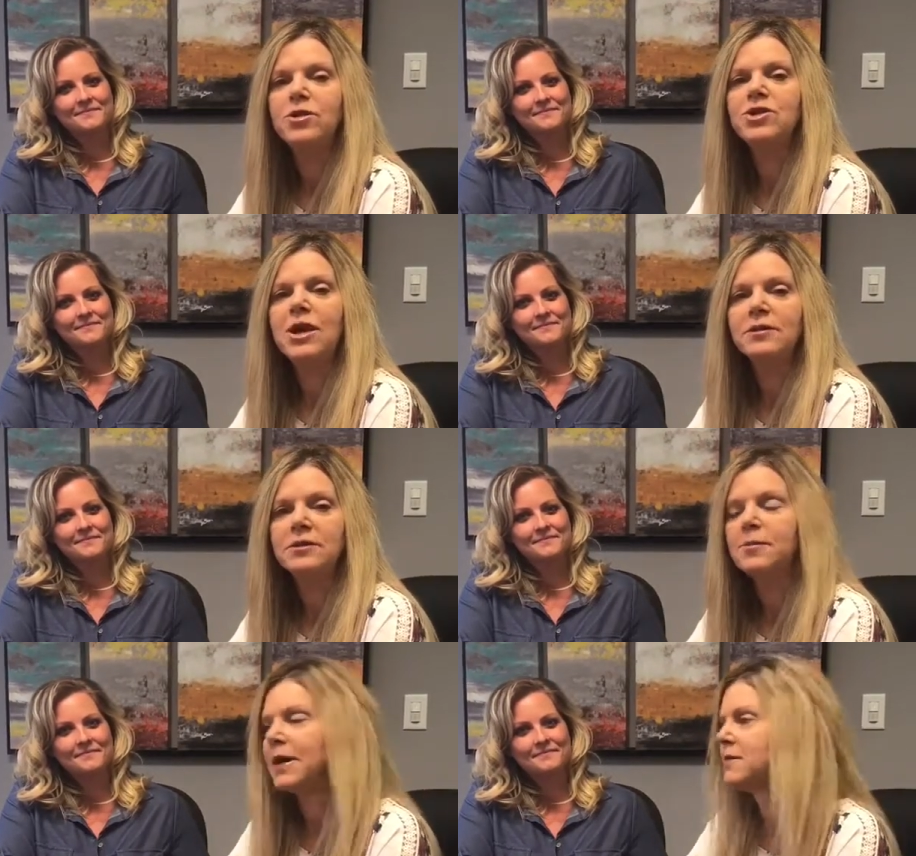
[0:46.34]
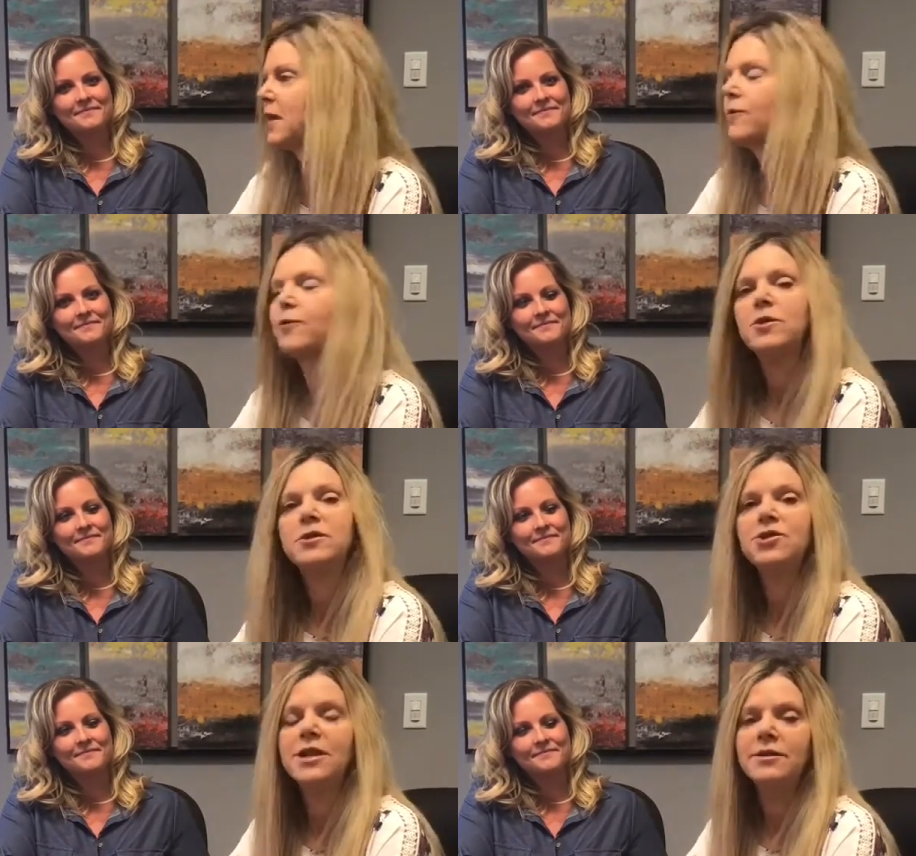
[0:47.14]
Speaker 1: reach out to myself or
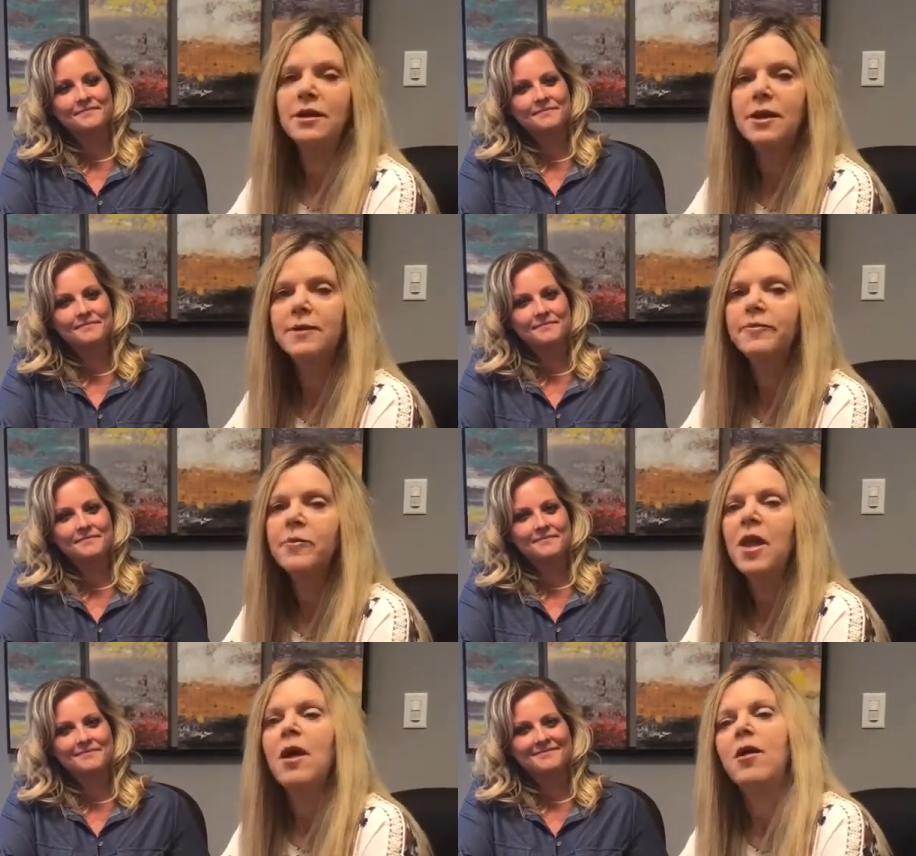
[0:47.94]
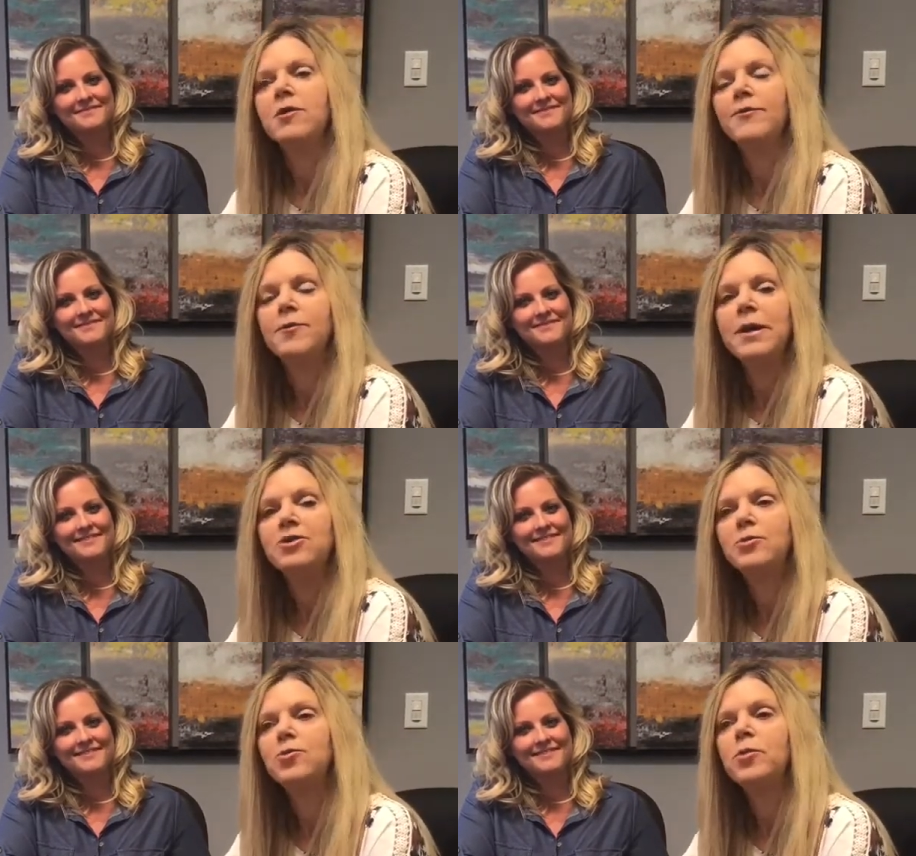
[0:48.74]
to Jessica. Our
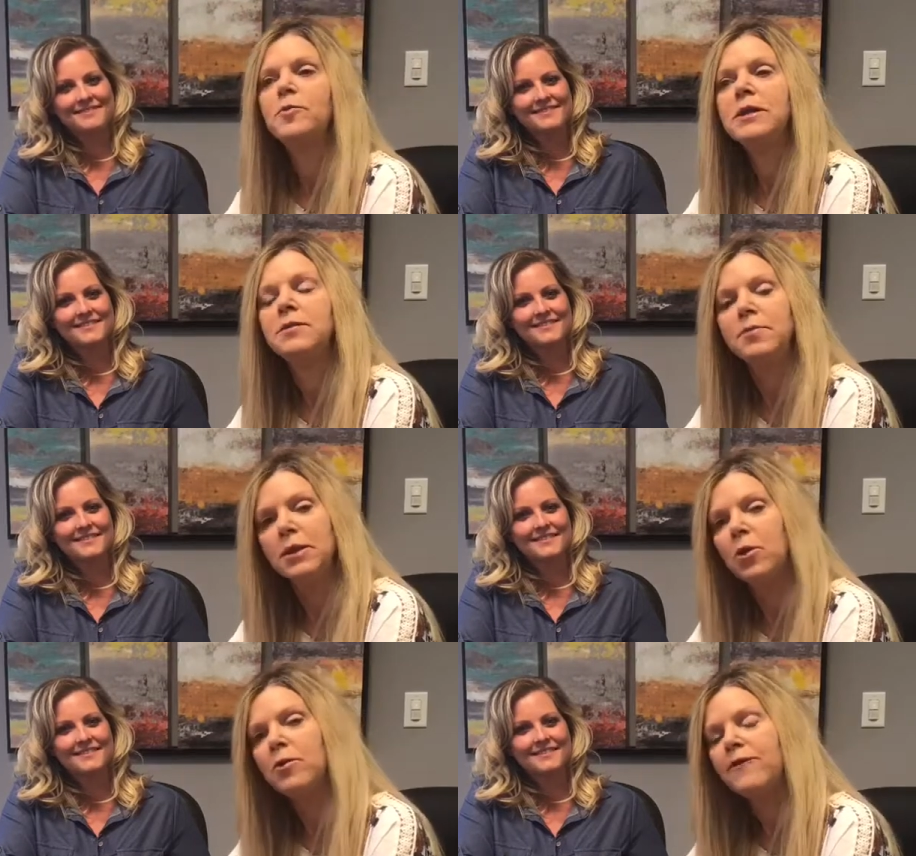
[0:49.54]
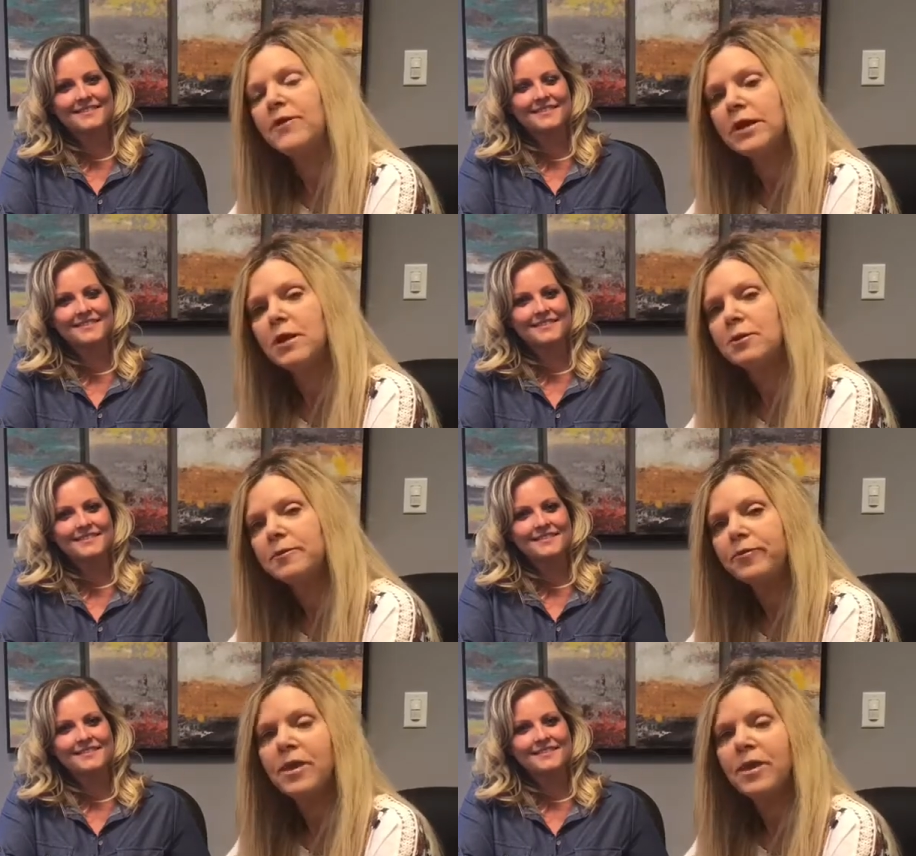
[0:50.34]
information will be below the video.